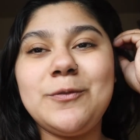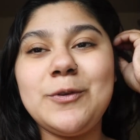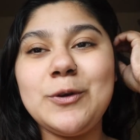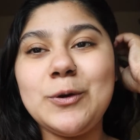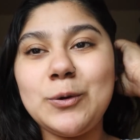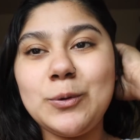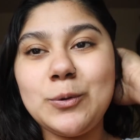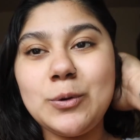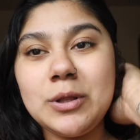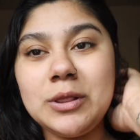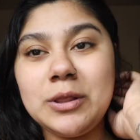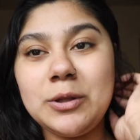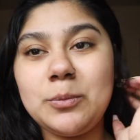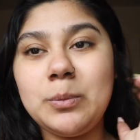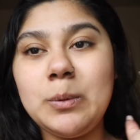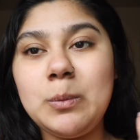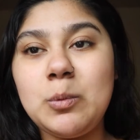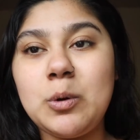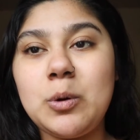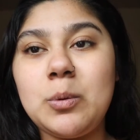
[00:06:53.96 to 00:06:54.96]
feel a little
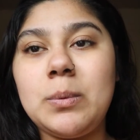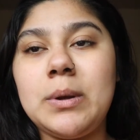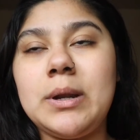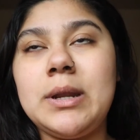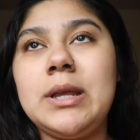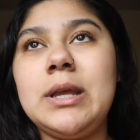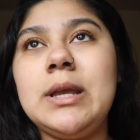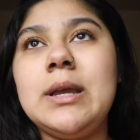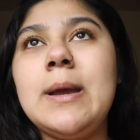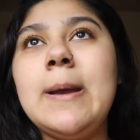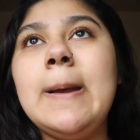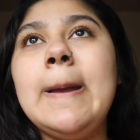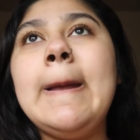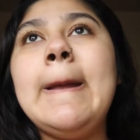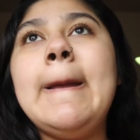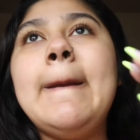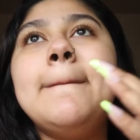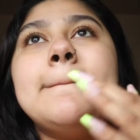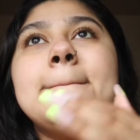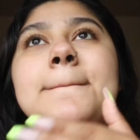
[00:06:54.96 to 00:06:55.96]
bit more ready.
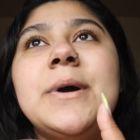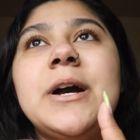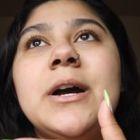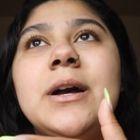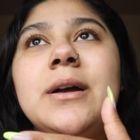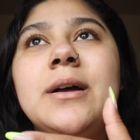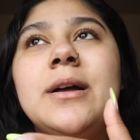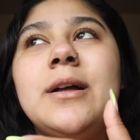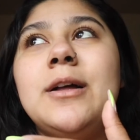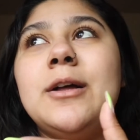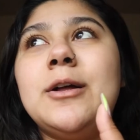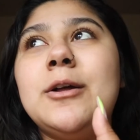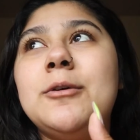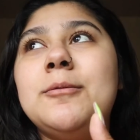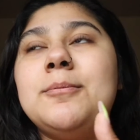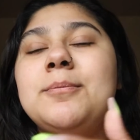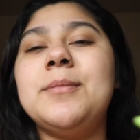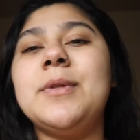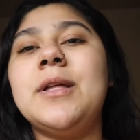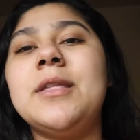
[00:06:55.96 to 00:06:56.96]
But
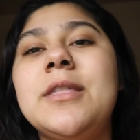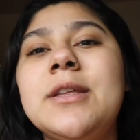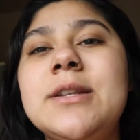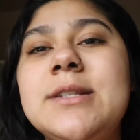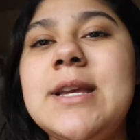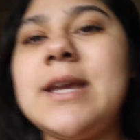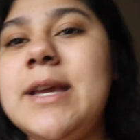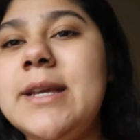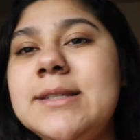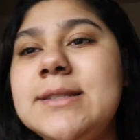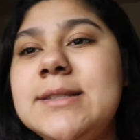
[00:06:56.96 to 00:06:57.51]
um, the day